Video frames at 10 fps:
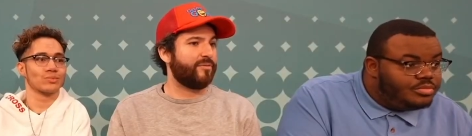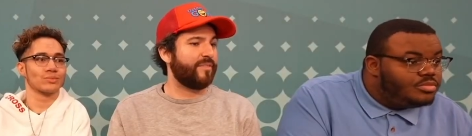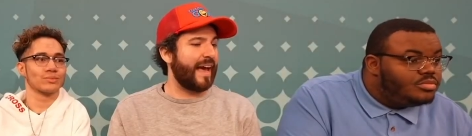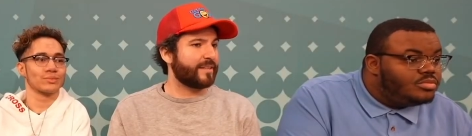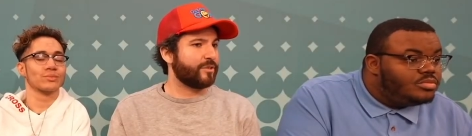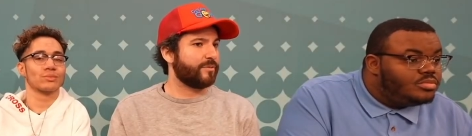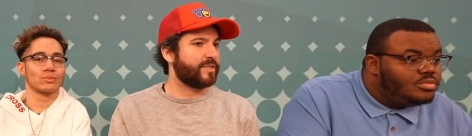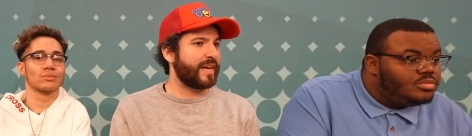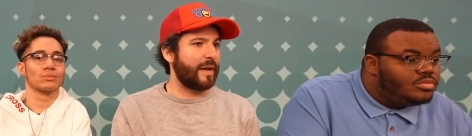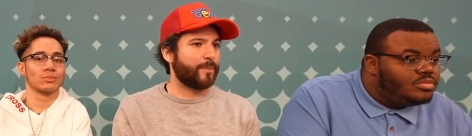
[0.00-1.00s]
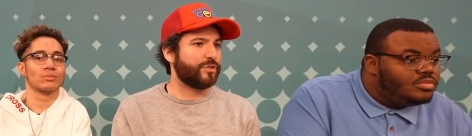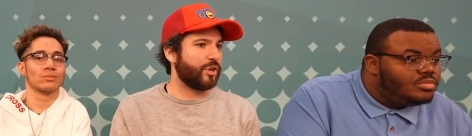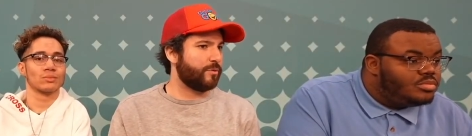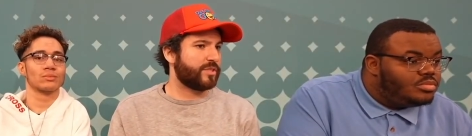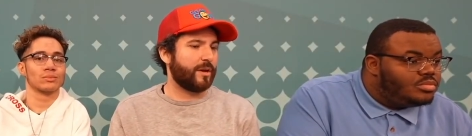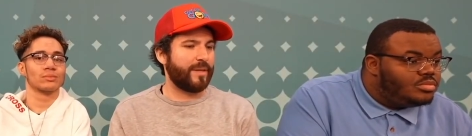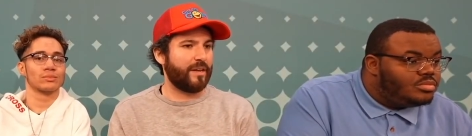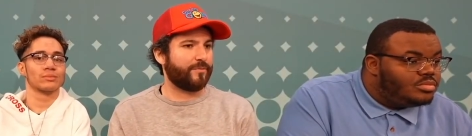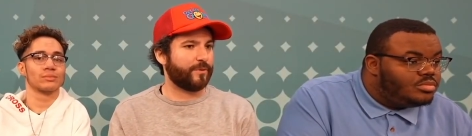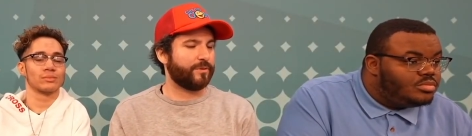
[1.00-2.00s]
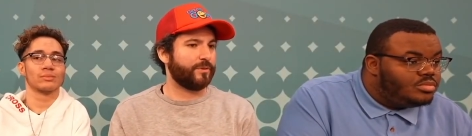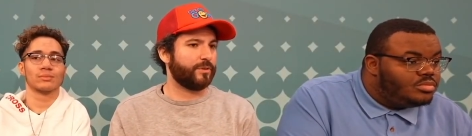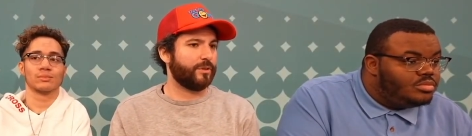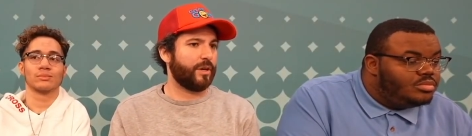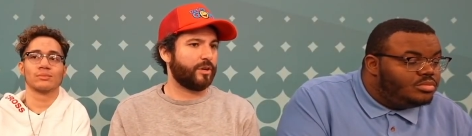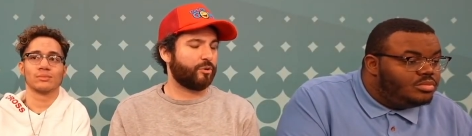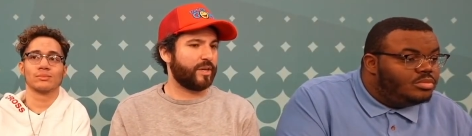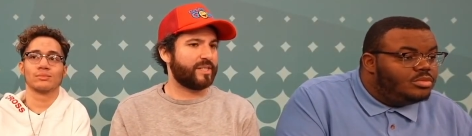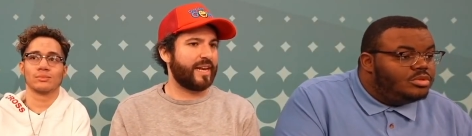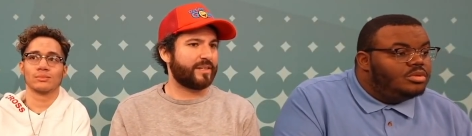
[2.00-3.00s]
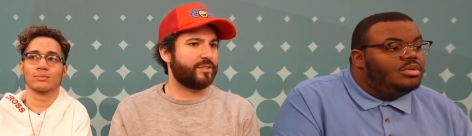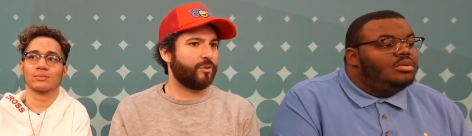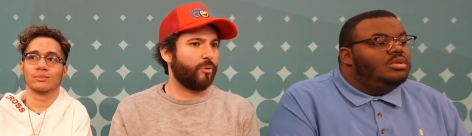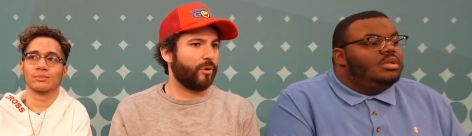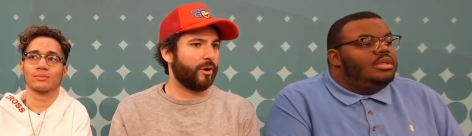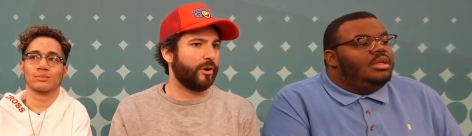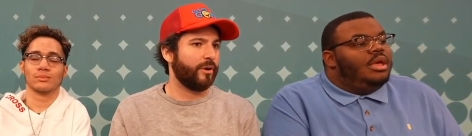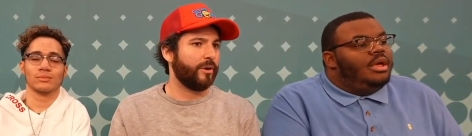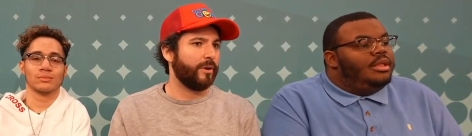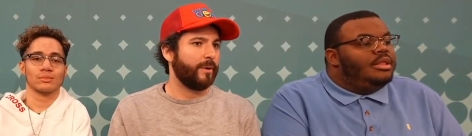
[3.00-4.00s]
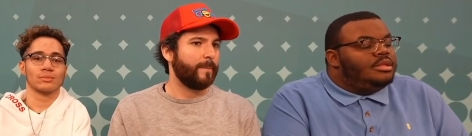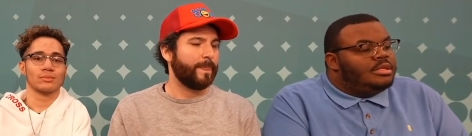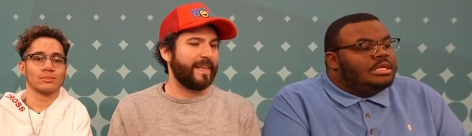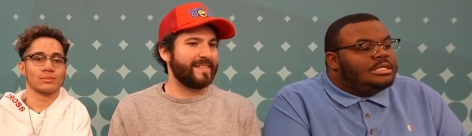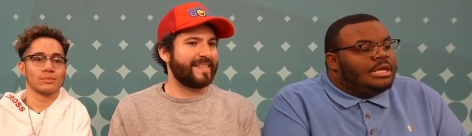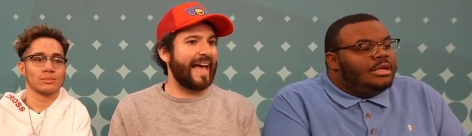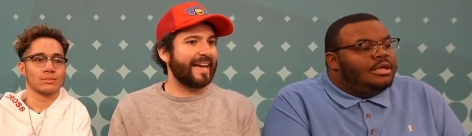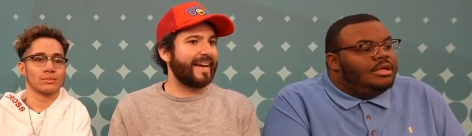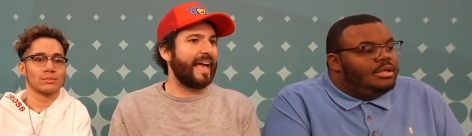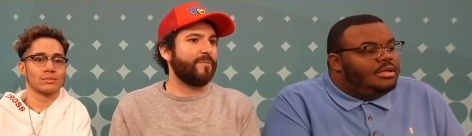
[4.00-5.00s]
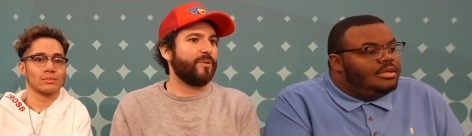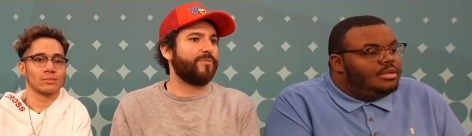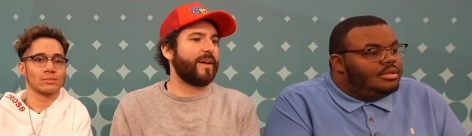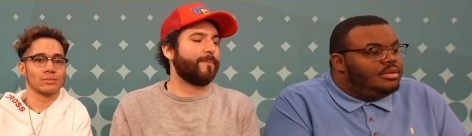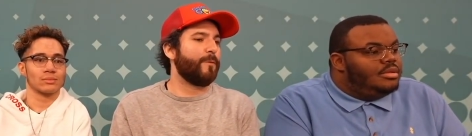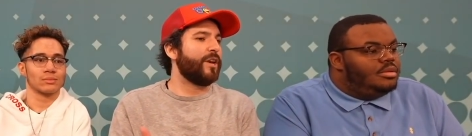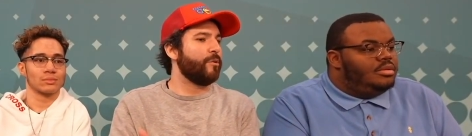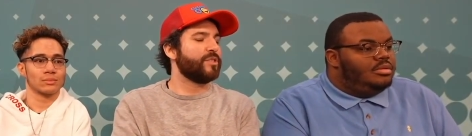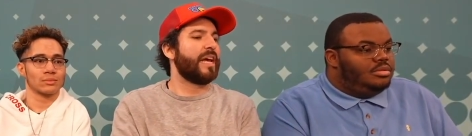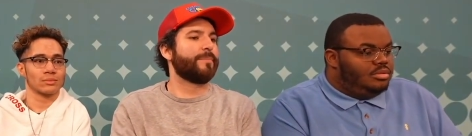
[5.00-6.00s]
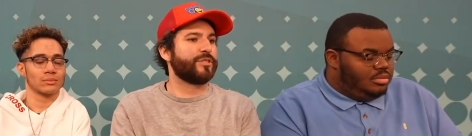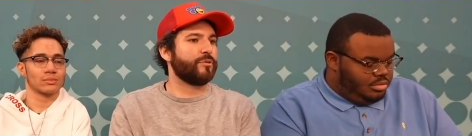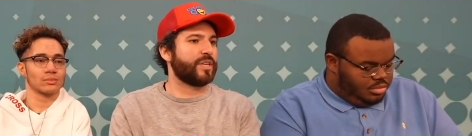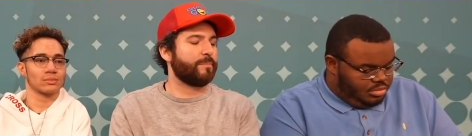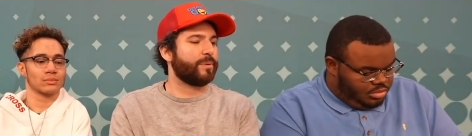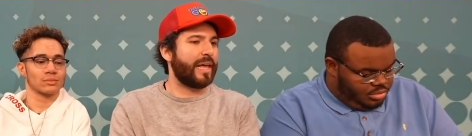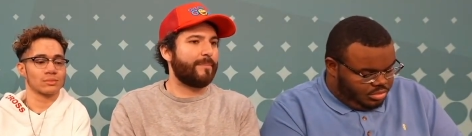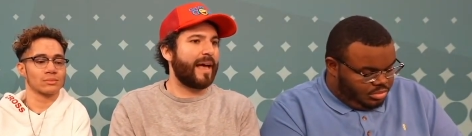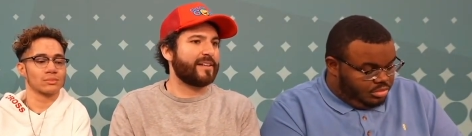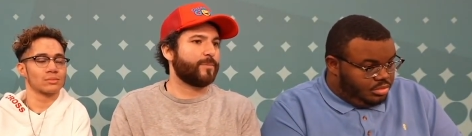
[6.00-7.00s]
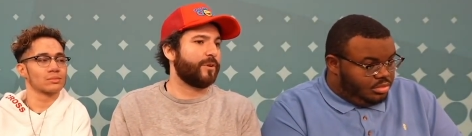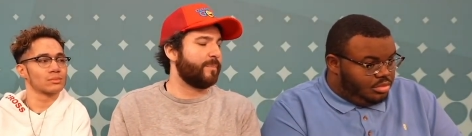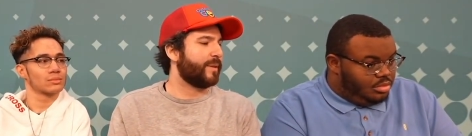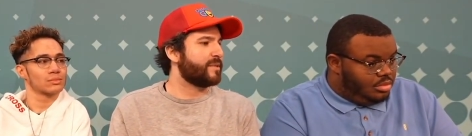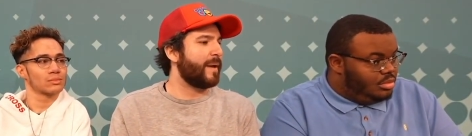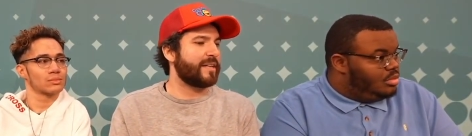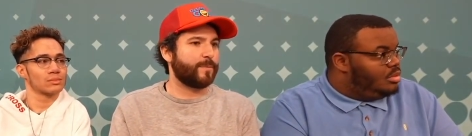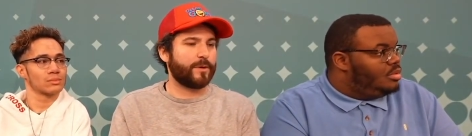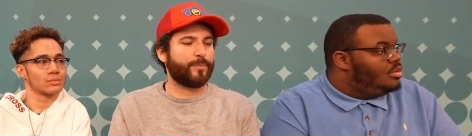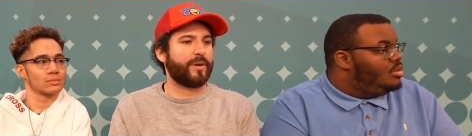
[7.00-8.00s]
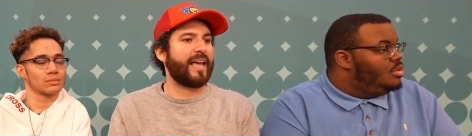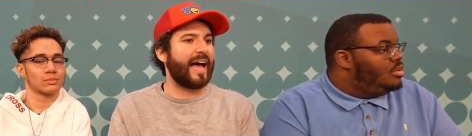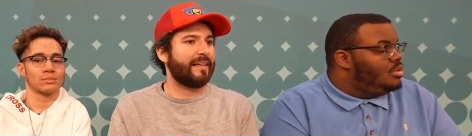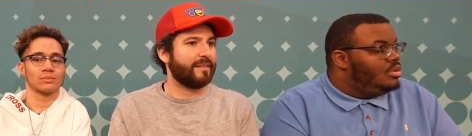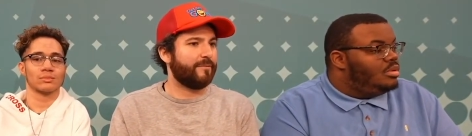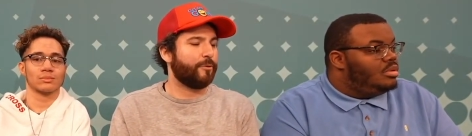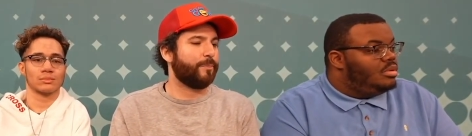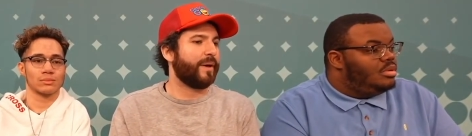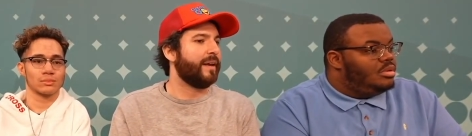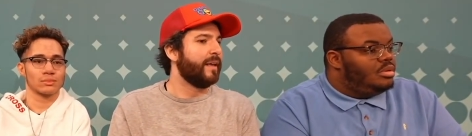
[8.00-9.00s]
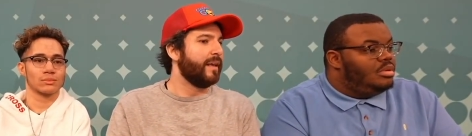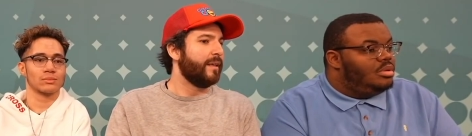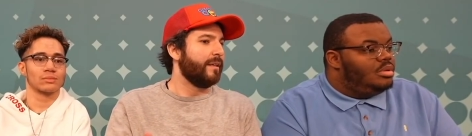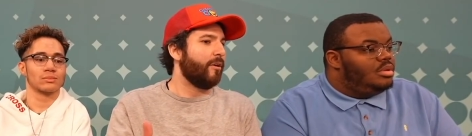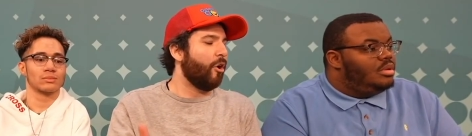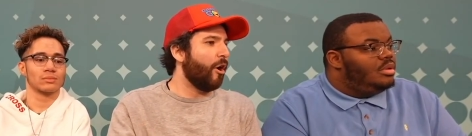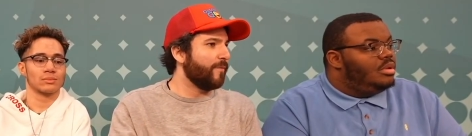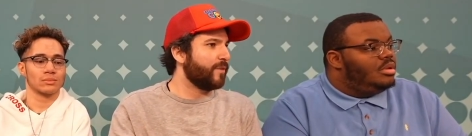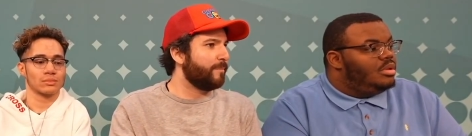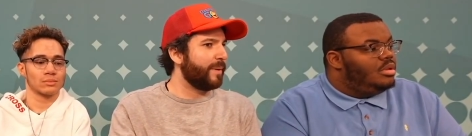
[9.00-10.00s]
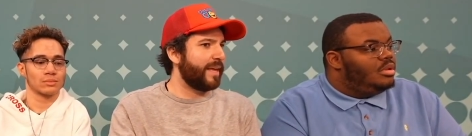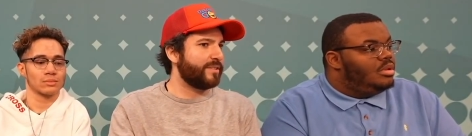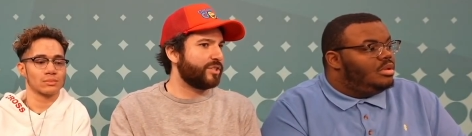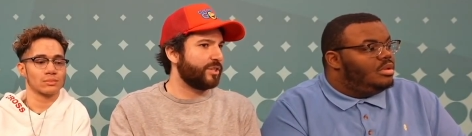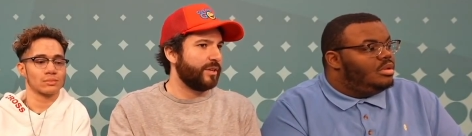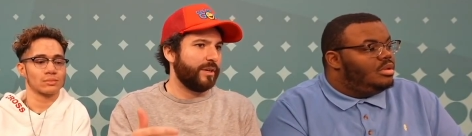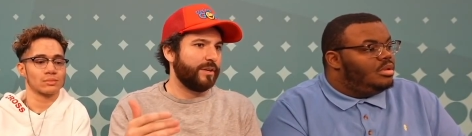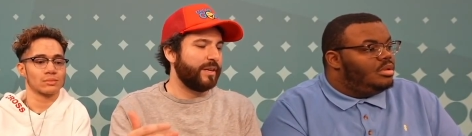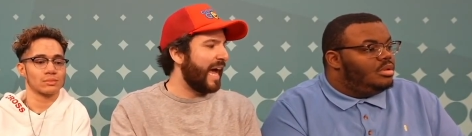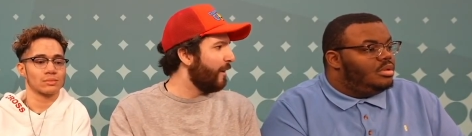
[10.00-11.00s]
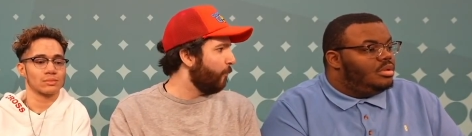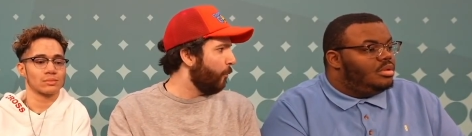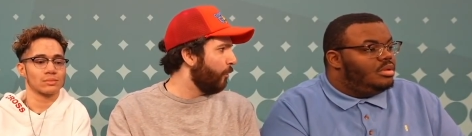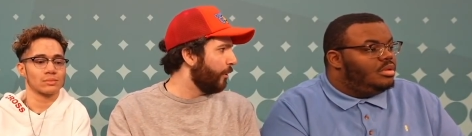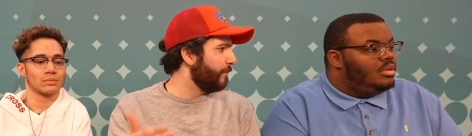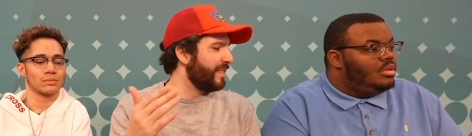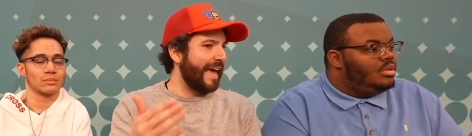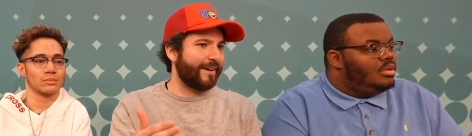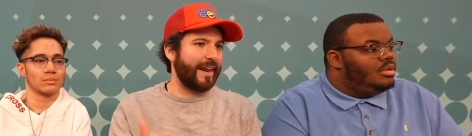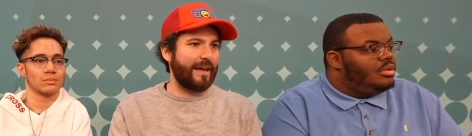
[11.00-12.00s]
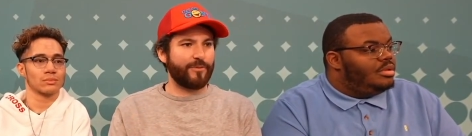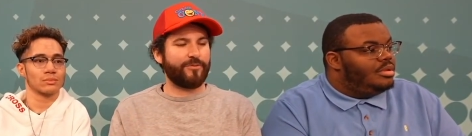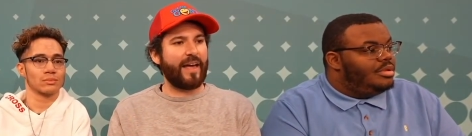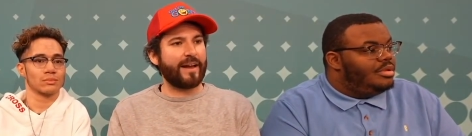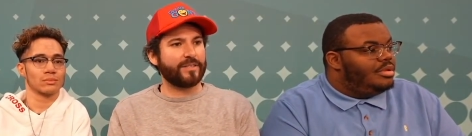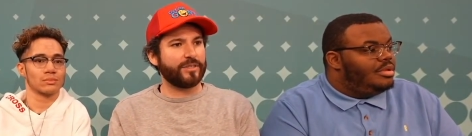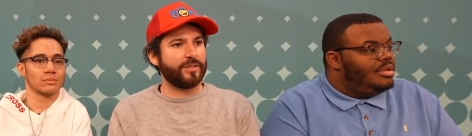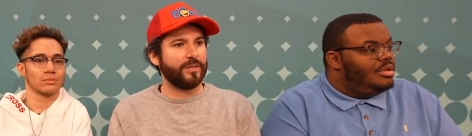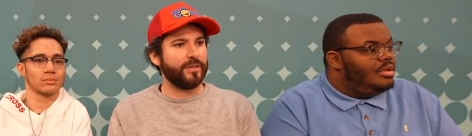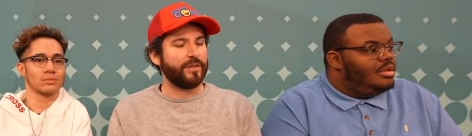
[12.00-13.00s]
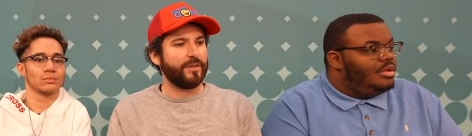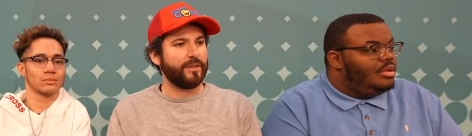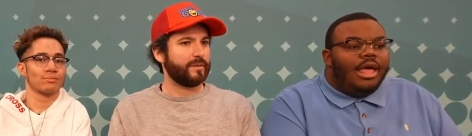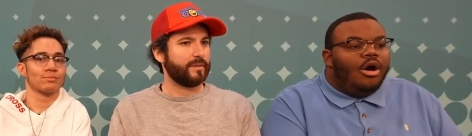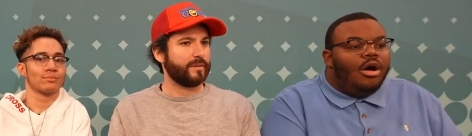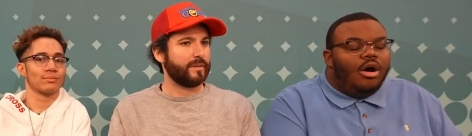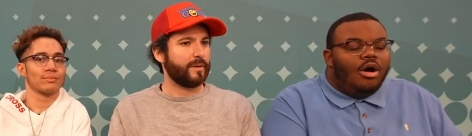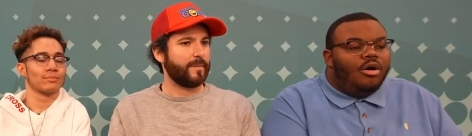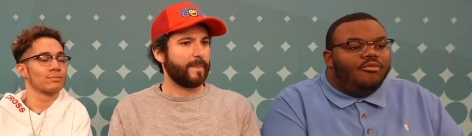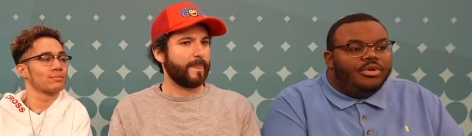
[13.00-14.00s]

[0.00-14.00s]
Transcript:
Speaker 1: factor of Sniper Jones coming in for Chris next door. Yeah. Is that going to have an effect? We know Sniper Jones can play basketball, and he plays basketball at a pretty high level, but off the bench, not warm, that could have a factor. And all, all